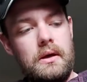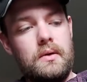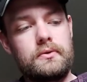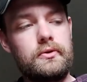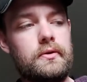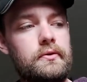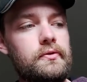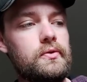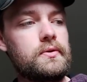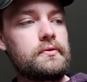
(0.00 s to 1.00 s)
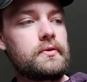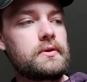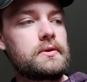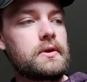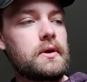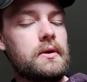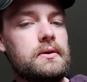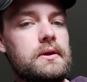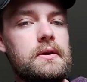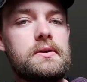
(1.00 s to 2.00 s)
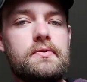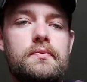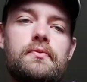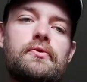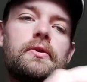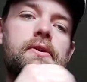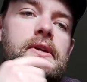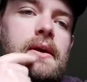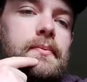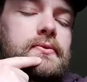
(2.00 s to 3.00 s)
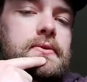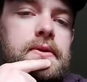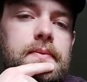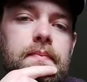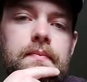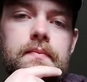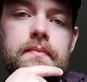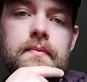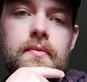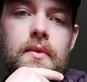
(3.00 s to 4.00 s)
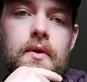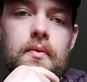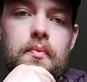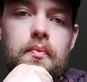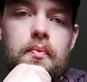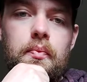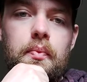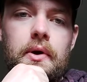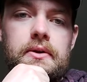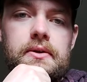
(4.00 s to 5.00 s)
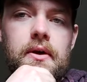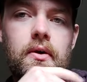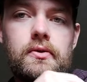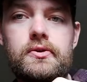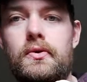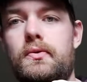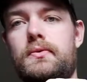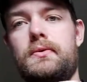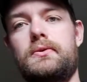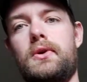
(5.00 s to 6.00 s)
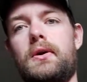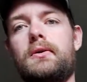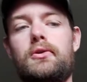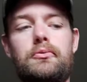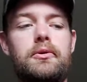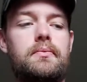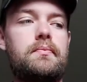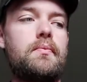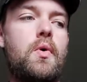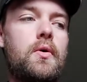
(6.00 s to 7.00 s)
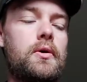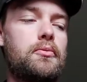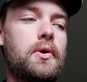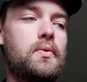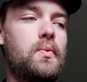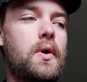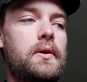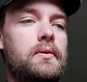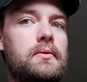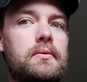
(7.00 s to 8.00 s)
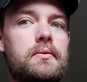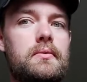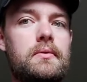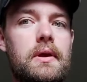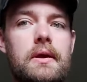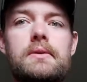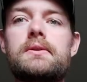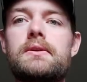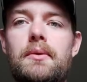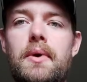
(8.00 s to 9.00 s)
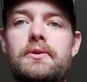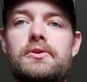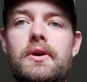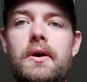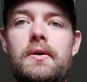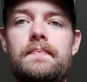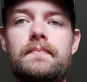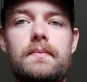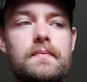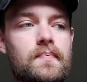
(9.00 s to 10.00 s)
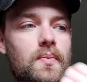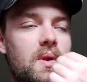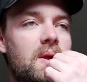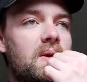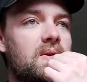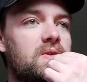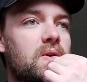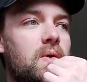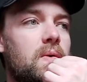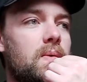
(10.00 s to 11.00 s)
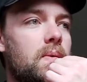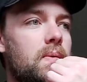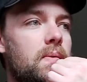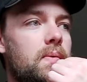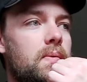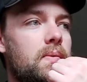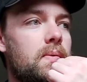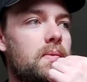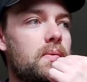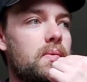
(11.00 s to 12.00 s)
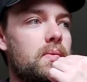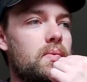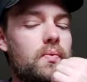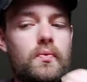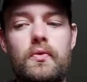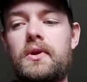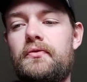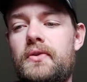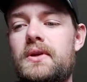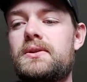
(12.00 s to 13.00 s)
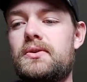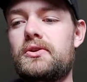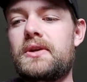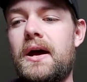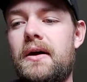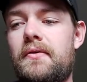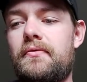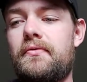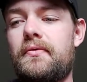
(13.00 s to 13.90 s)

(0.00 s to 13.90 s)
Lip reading: we'll do it in a few different keys for examples, but also talking a little bit more about what is a major scale. So really for this, you just have